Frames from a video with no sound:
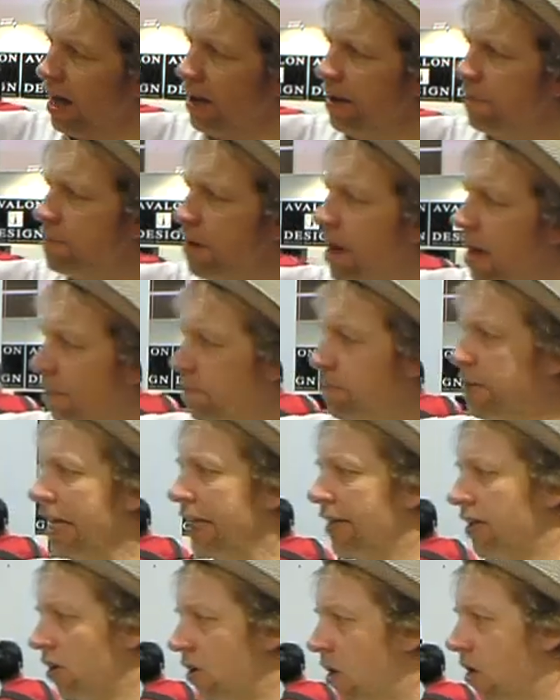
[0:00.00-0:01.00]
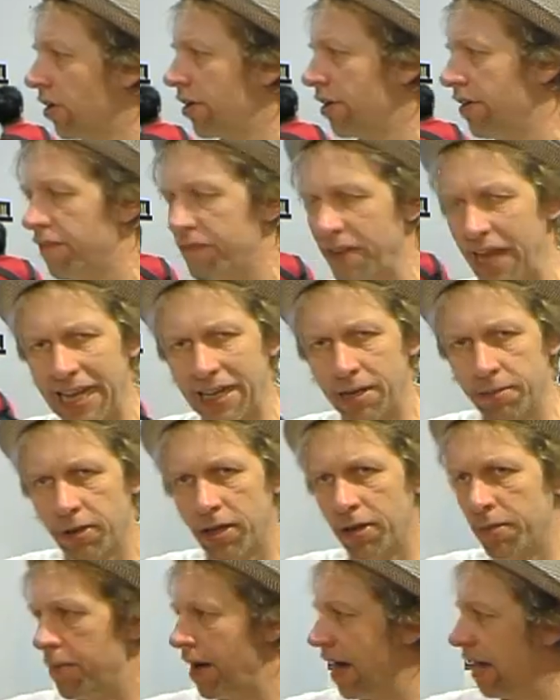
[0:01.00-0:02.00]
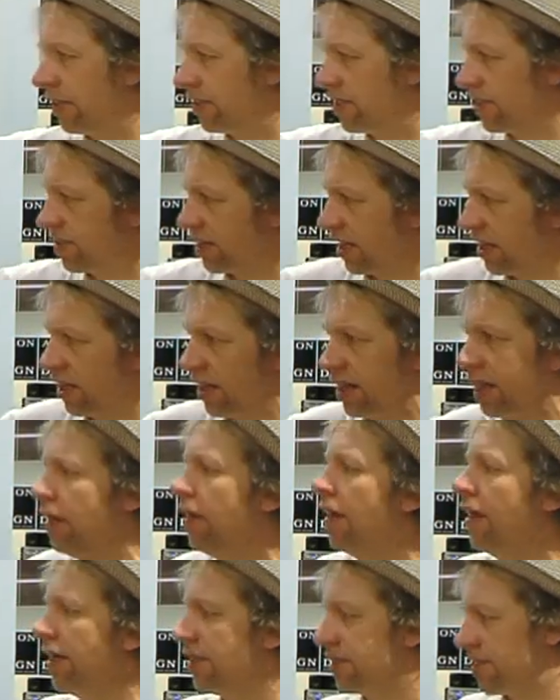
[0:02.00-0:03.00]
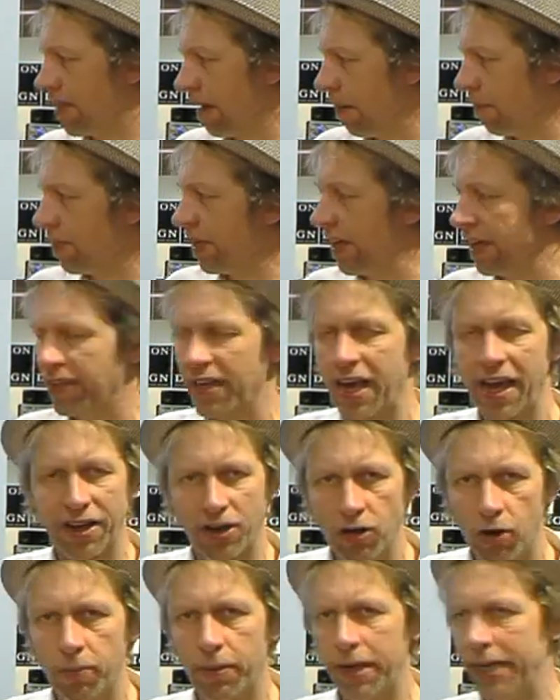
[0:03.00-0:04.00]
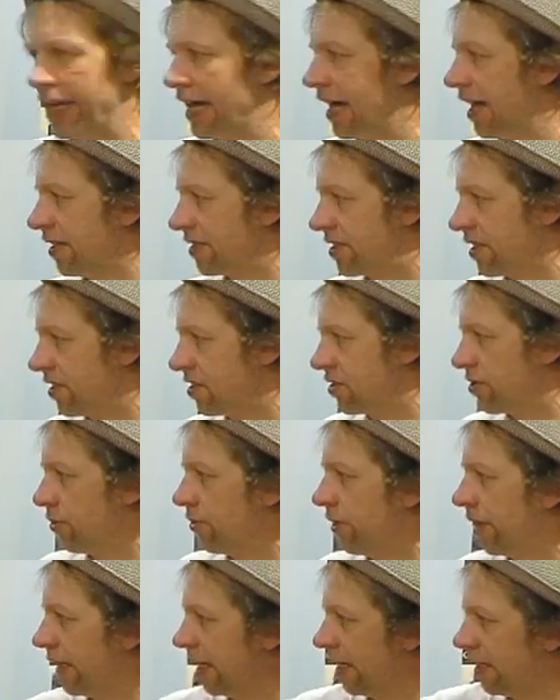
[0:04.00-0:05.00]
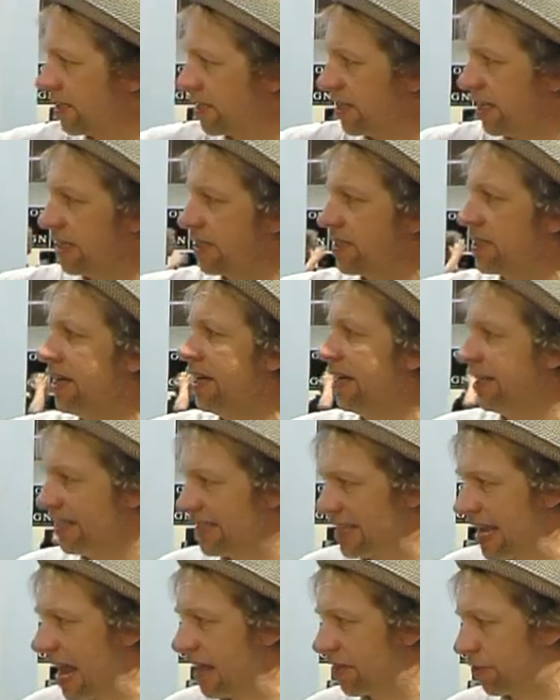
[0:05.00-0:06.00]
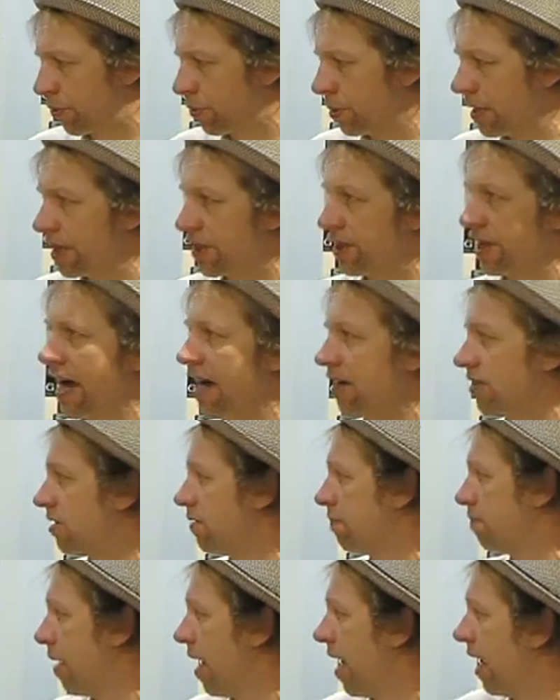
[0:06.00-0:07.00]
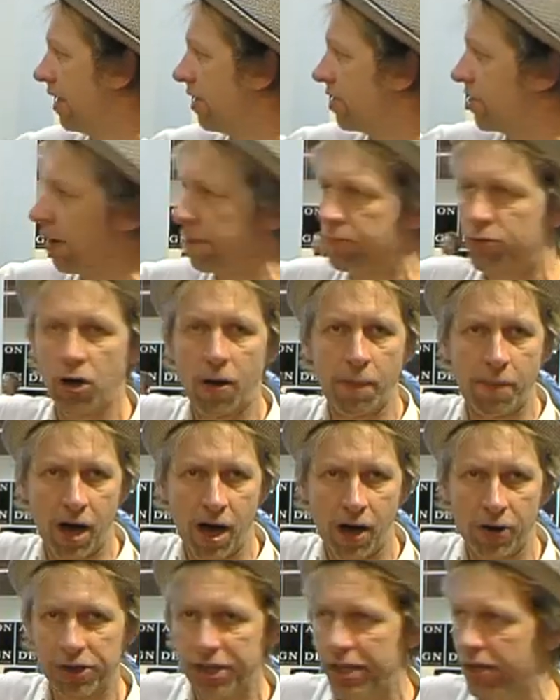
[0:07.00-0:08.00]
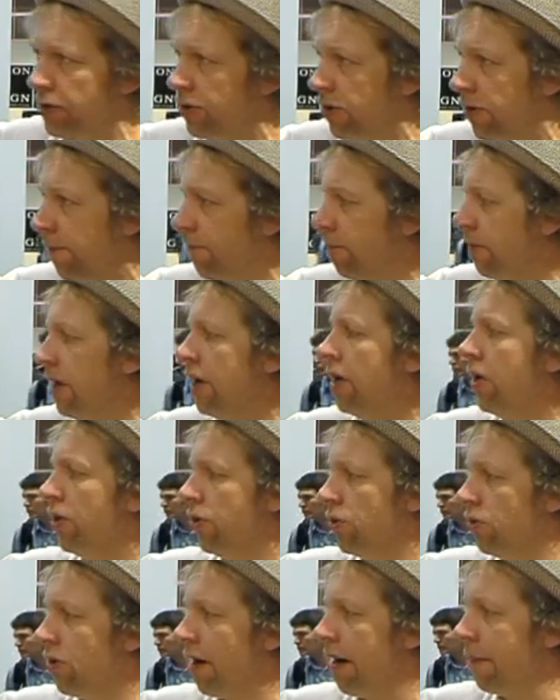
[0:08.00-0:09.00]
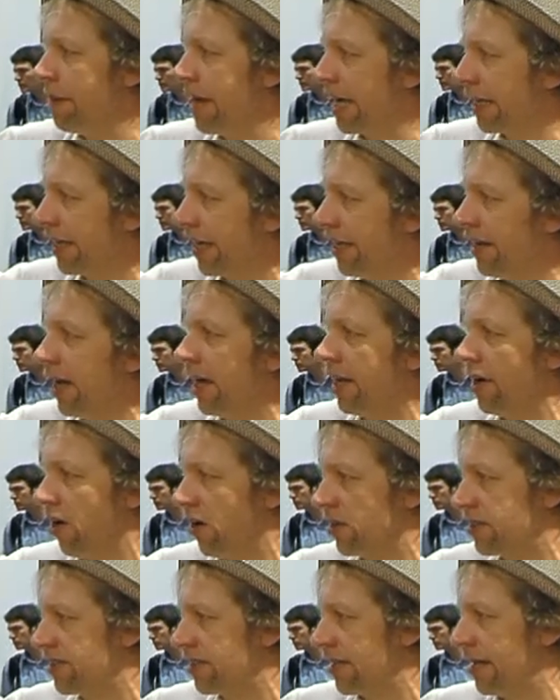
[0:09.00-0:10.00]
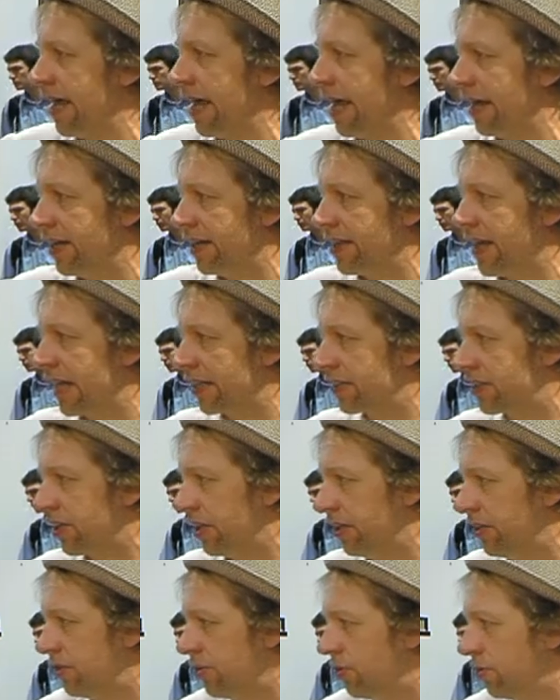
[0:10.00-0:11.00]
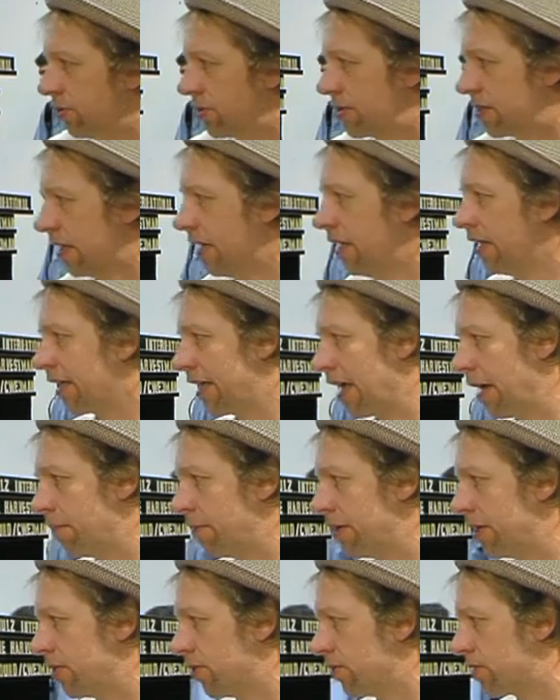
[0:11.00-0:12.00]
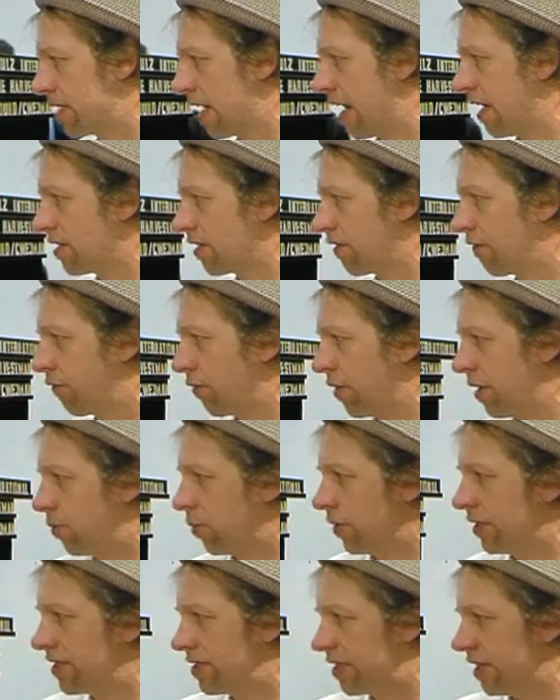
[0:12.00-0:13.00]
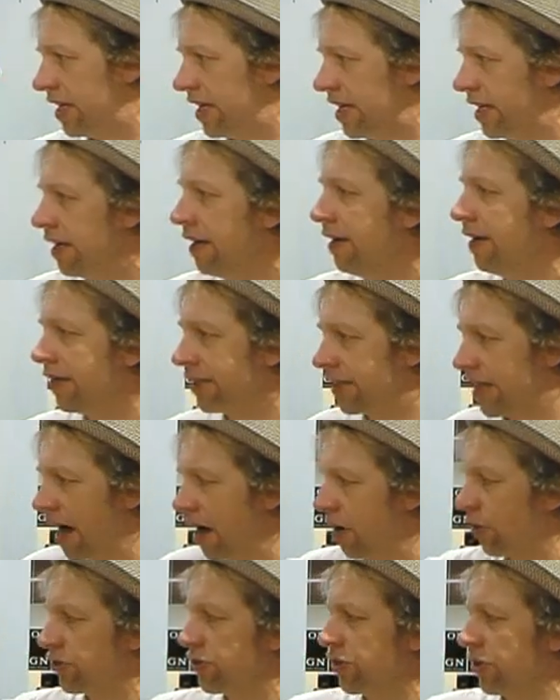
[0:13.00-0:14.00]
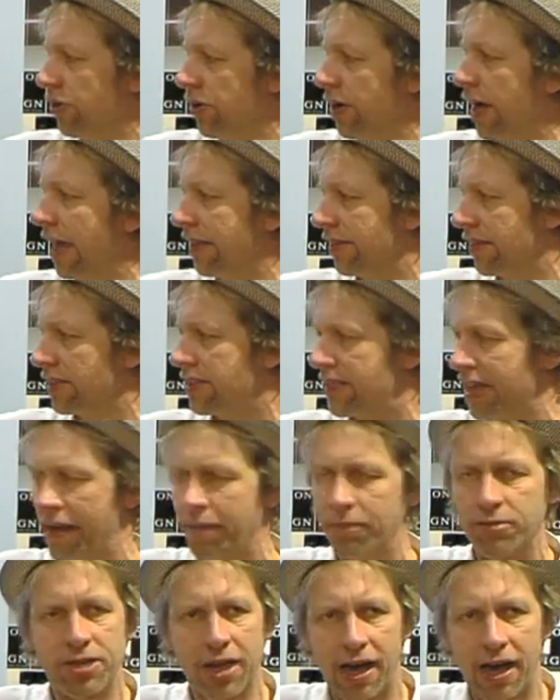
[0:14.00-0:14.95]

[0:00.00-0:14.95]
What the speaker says: A bit longer available, but still something that nobody else is doing, is this Z3000 by Tip Top Audio, who are making an oscillator that can be used as a frequency counter at the same